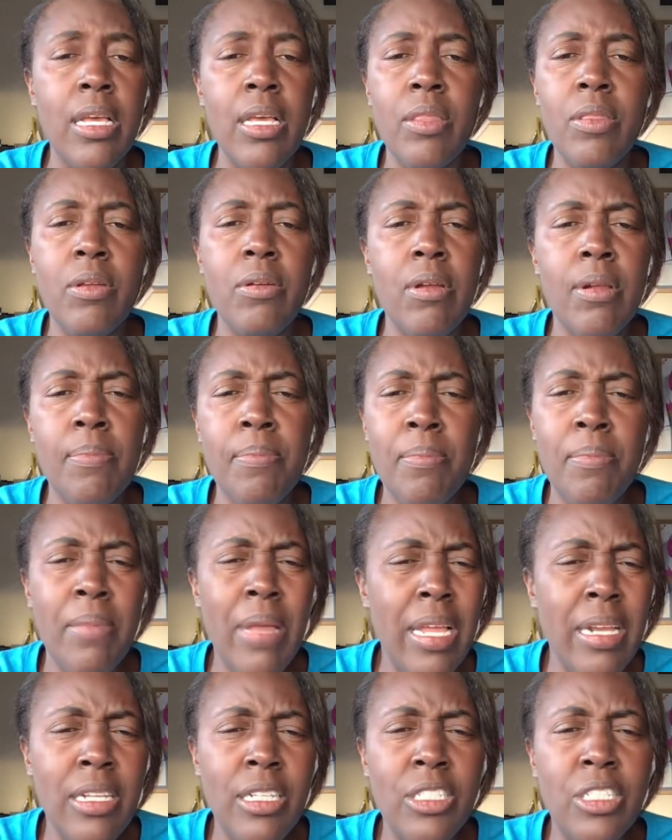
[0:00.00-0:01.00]
There are
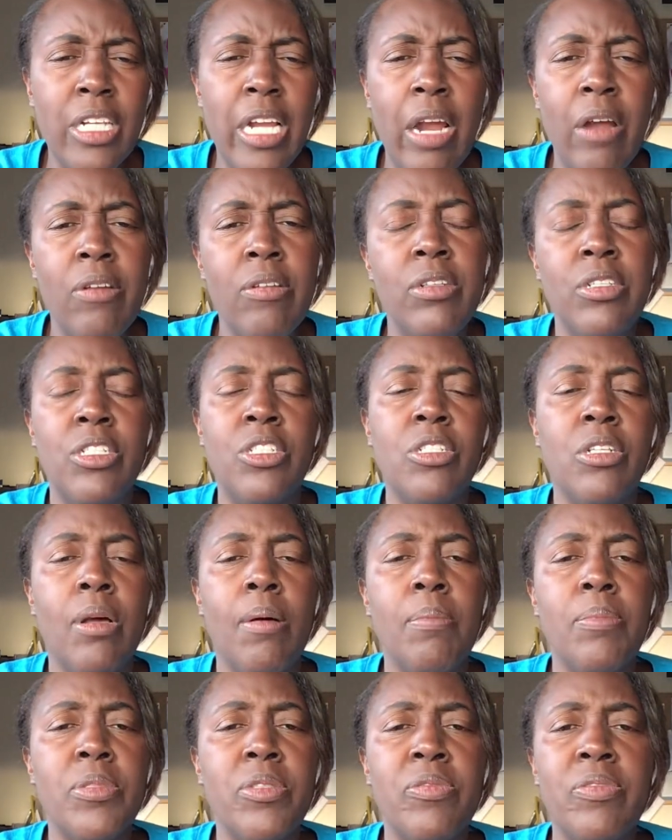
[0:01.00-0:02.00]
many charity
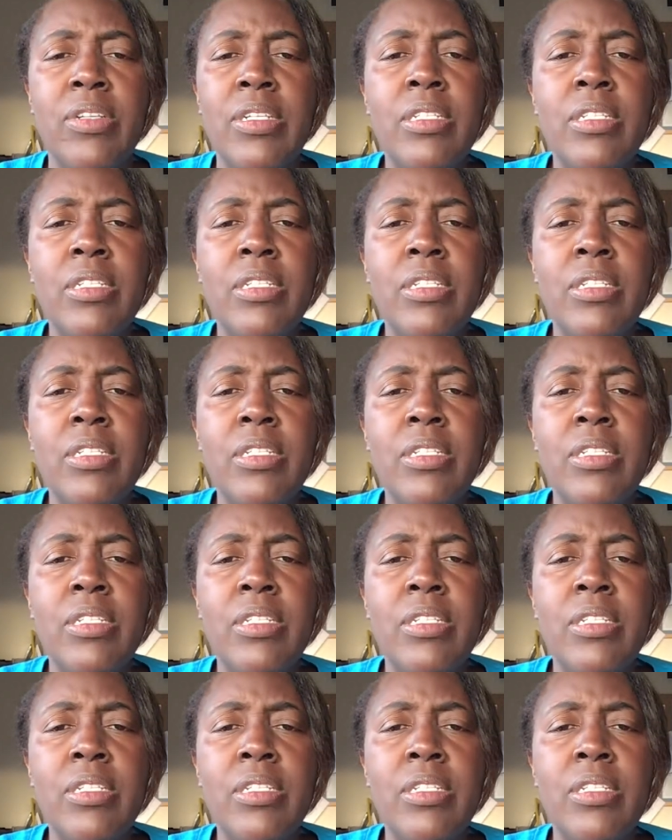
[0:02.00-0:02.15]
shops for